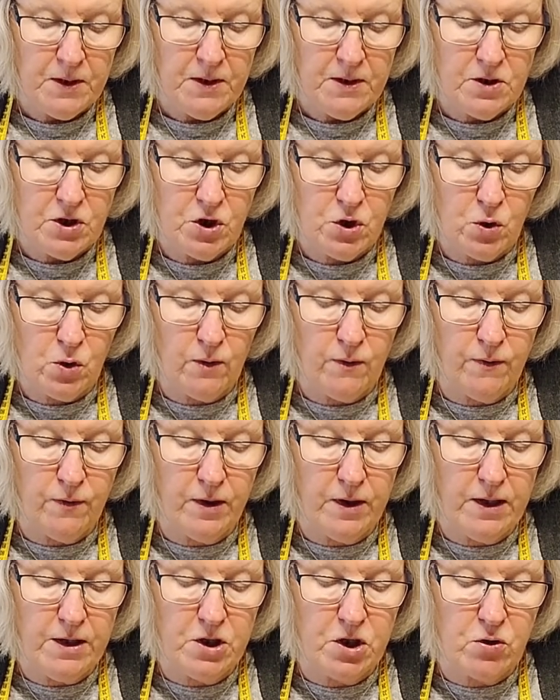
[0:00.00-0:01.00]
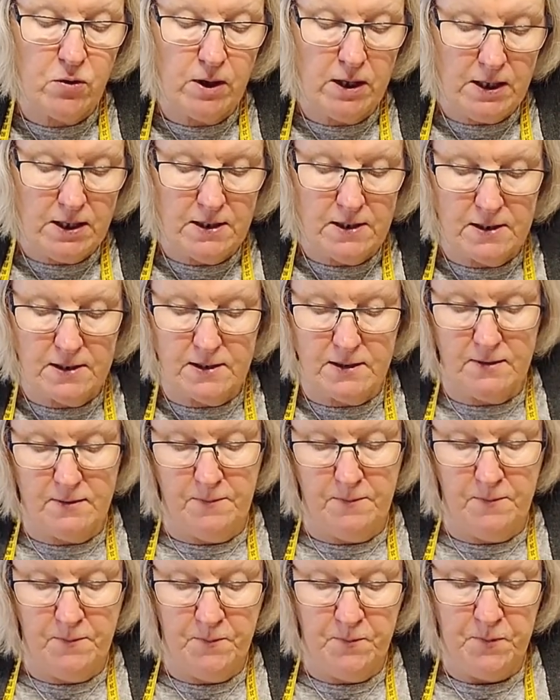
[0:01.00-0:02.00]
Sugar-free treats,
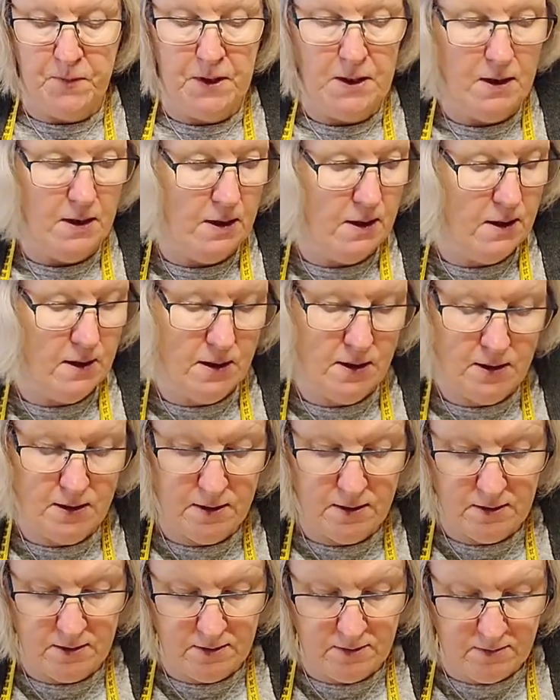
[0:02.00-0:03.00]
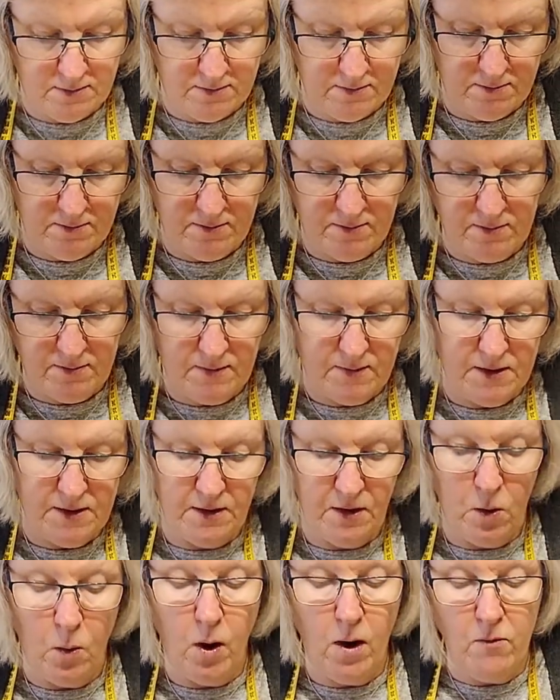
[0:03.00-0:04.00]
and
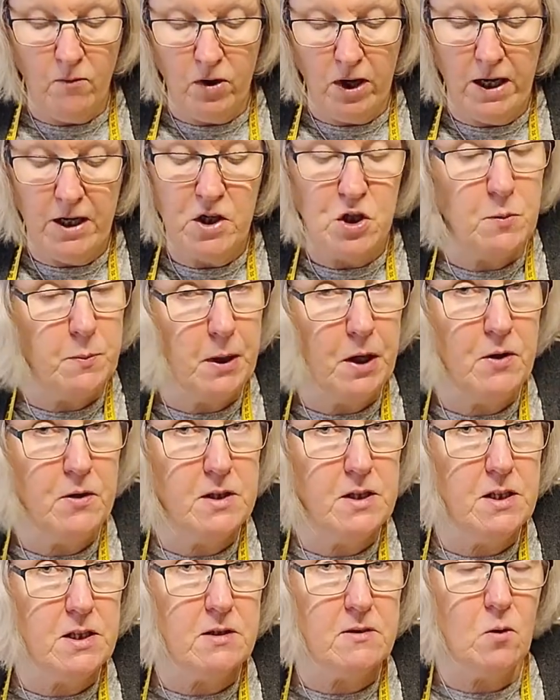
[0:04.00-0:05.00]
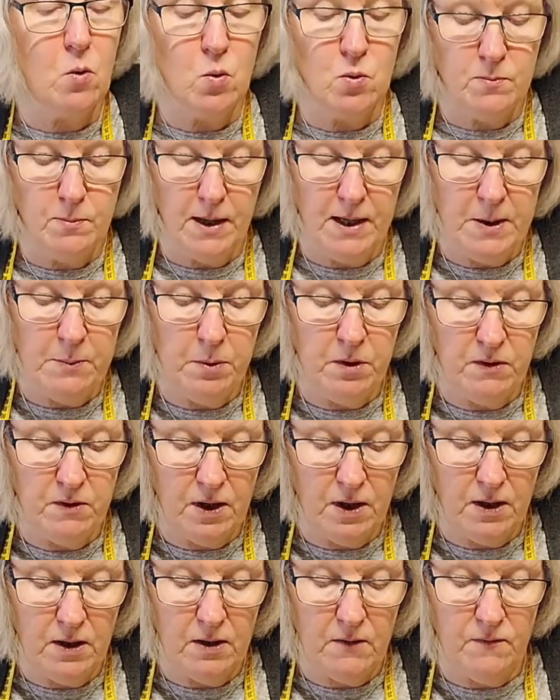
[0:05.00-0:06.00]
they're quite rich because it's all made with
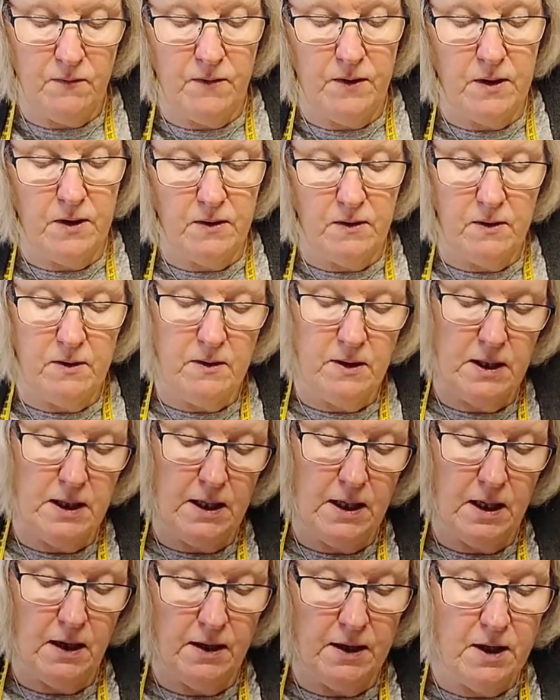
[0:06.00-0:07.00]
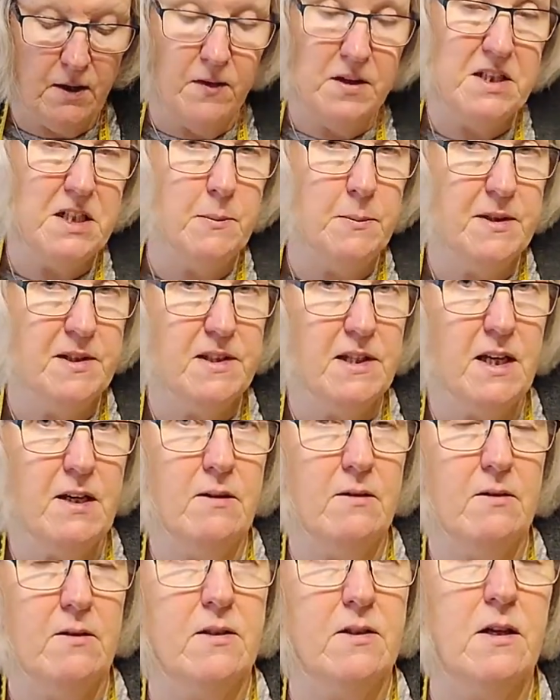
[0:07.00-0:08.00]
the like
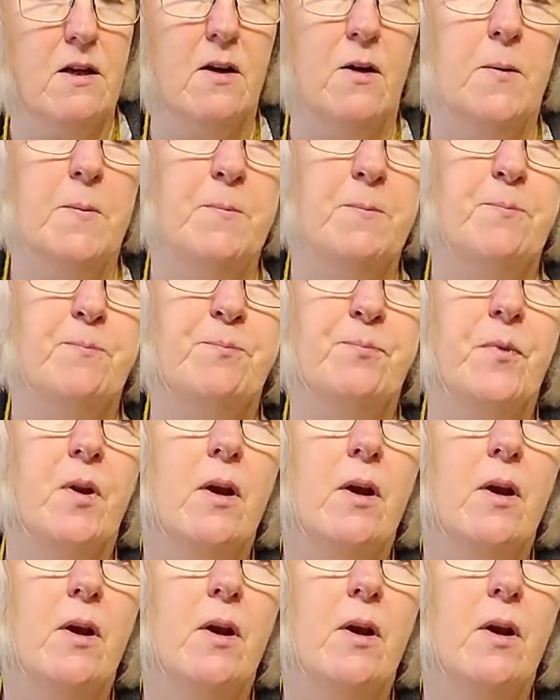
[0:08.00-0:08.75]
90%